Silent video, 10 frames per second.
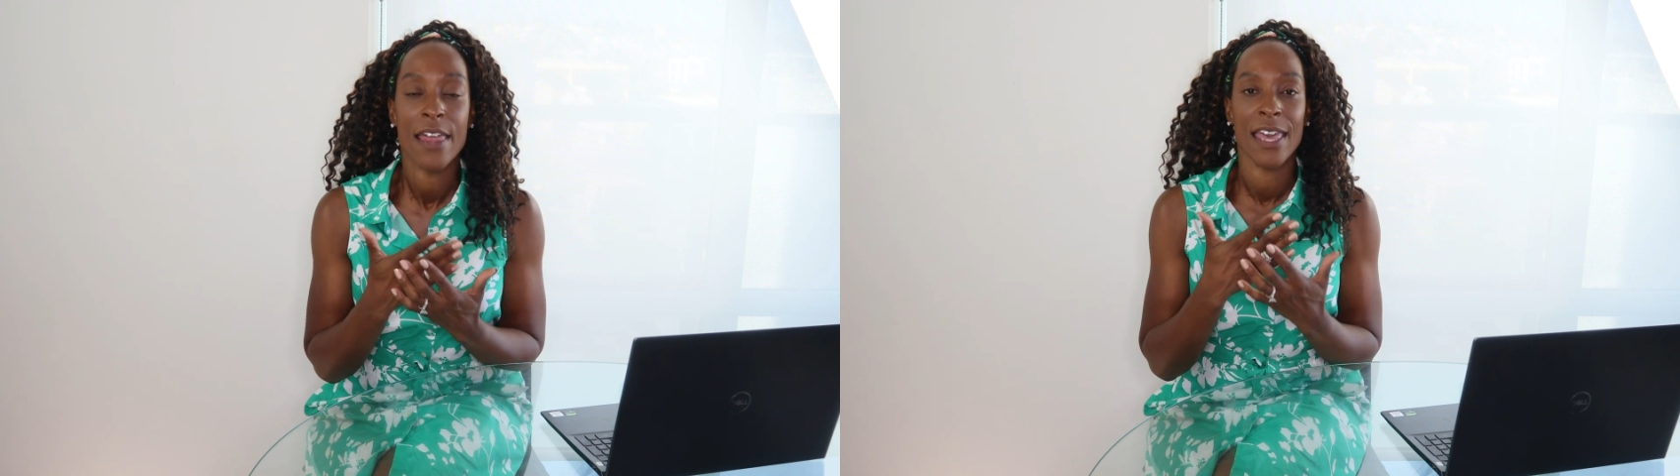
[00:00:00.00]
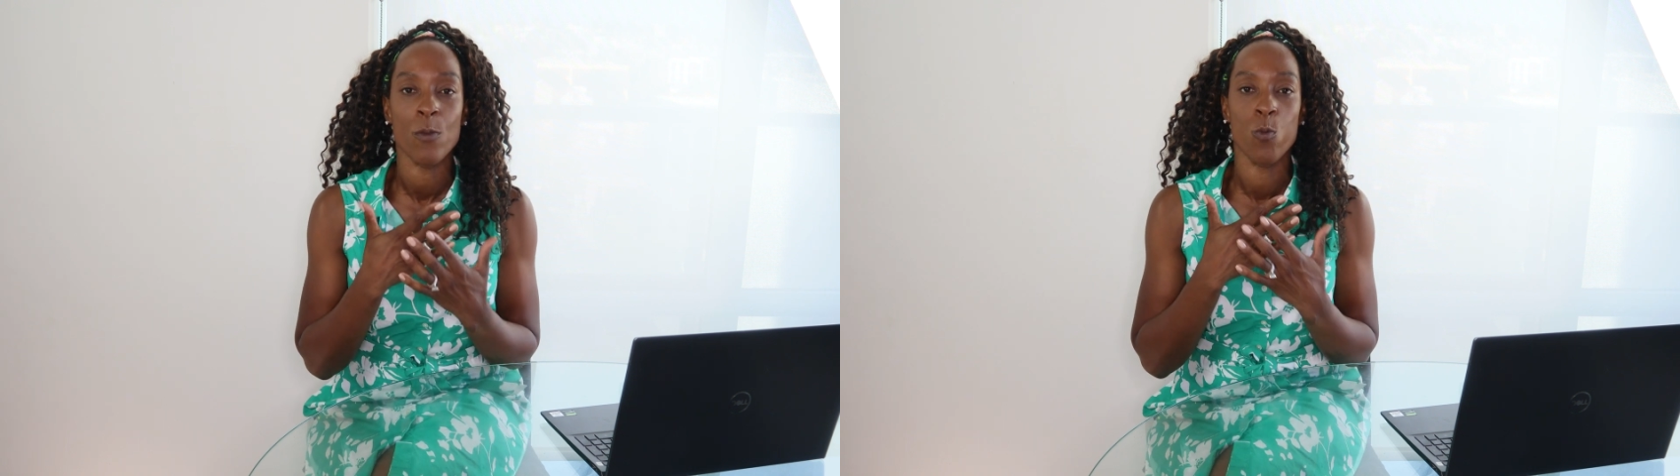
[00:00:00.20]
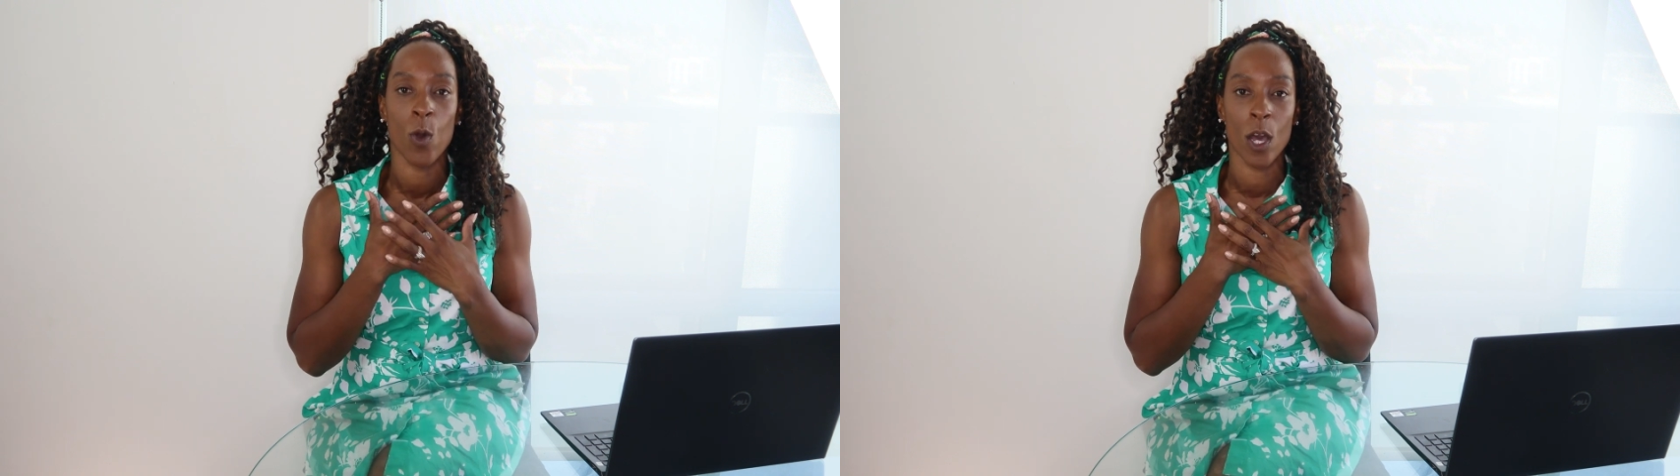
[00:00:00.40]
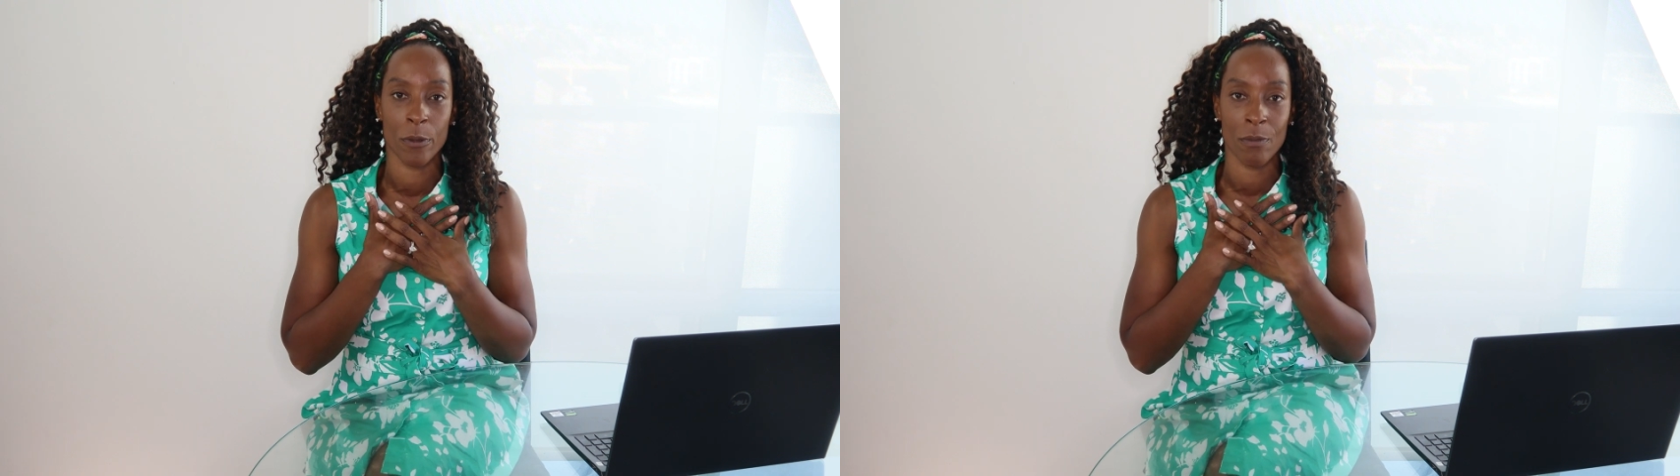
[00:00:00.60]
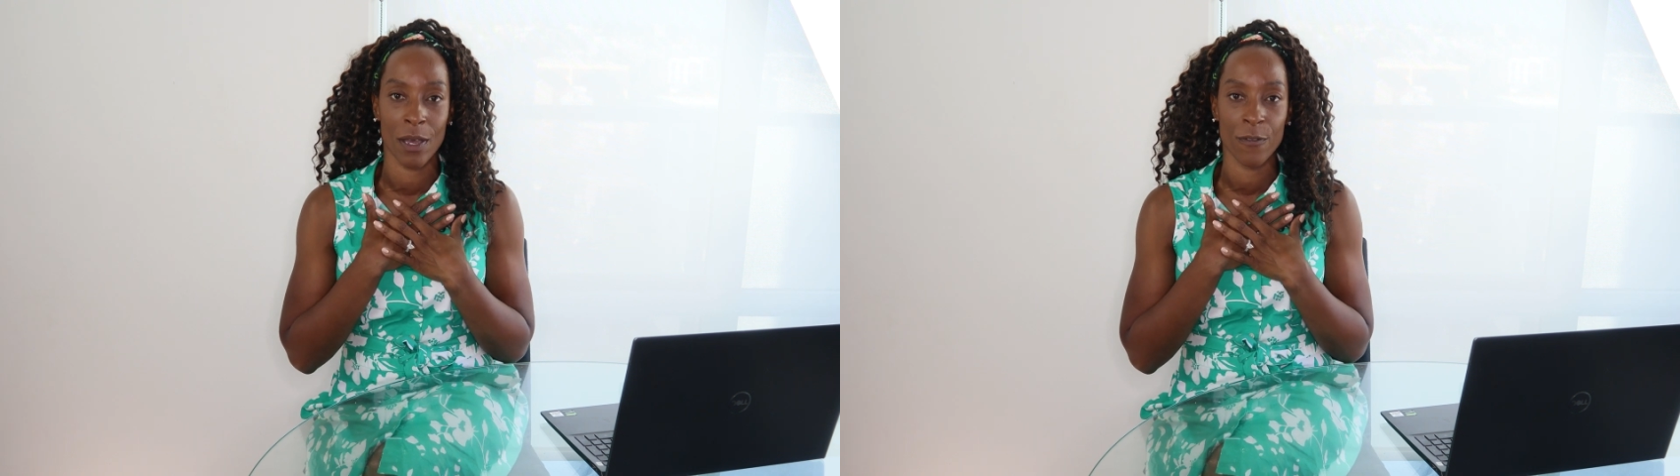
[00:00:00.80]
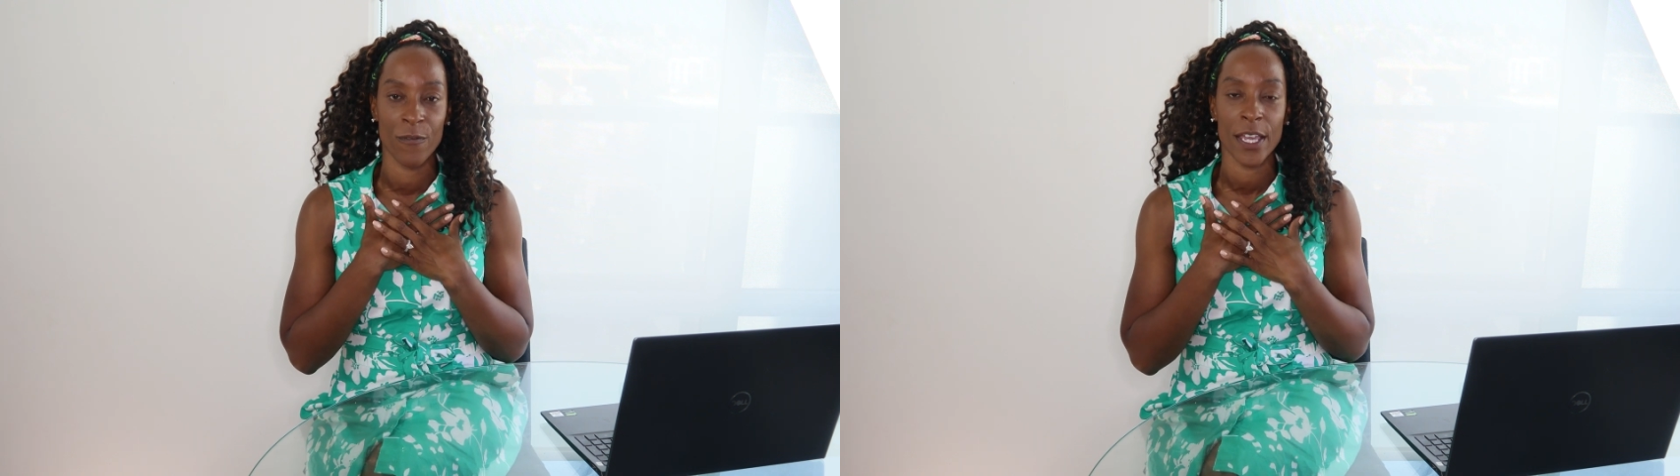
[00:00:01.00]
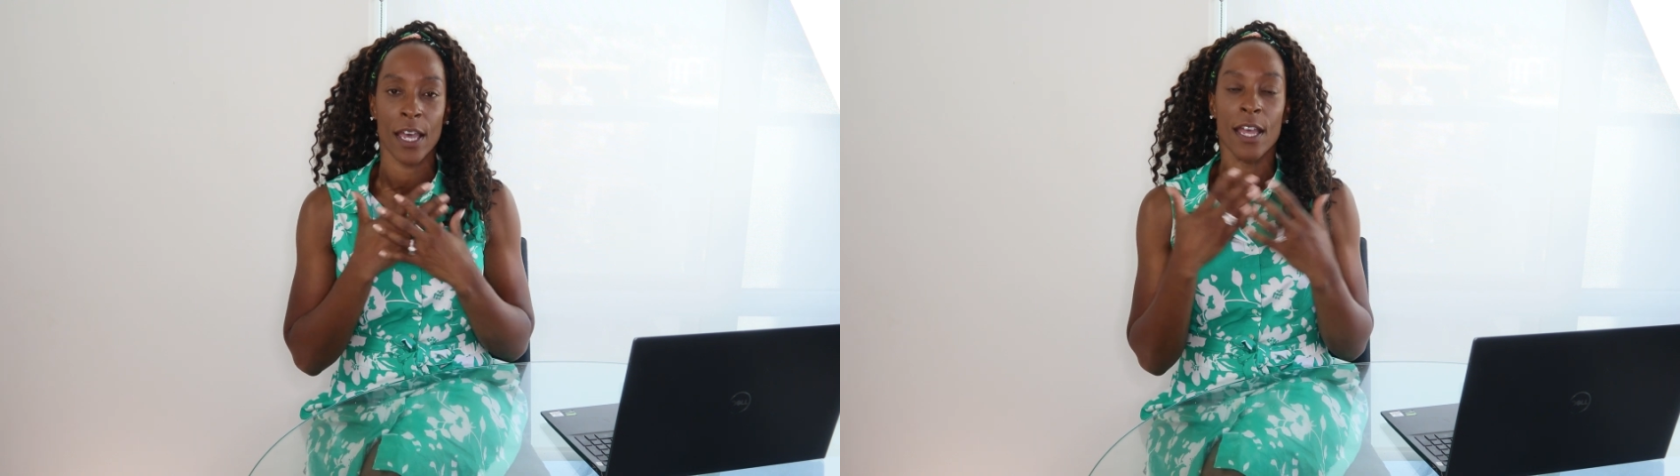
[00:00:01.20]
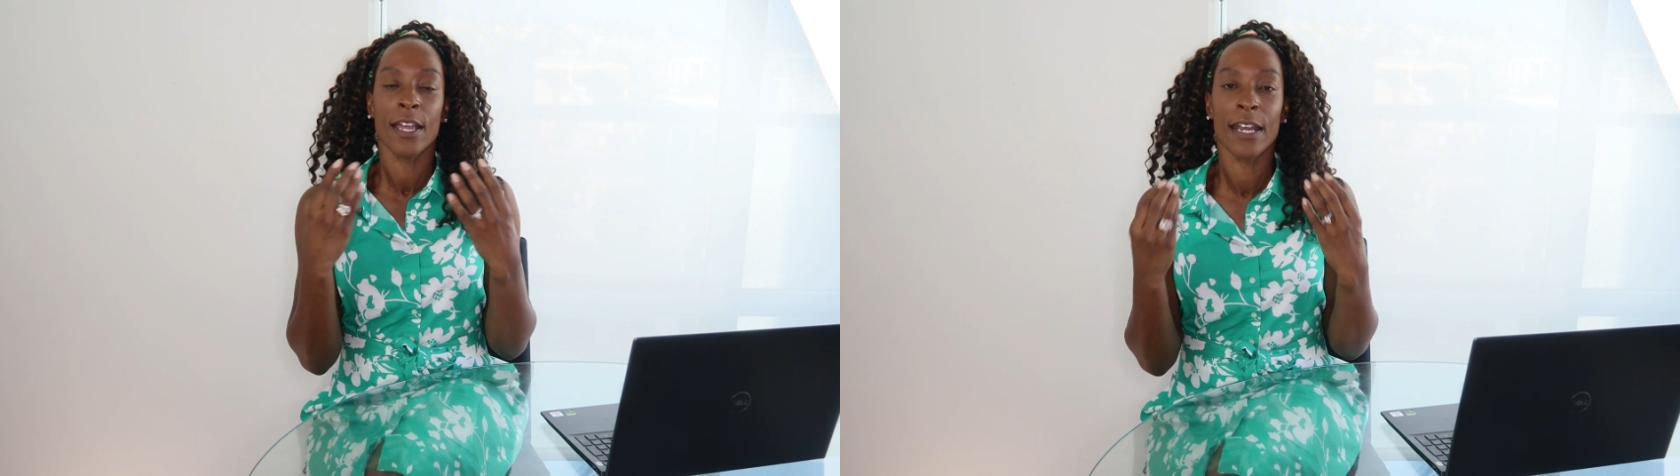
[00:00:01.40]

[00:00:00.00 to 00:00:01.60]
they work with my figure.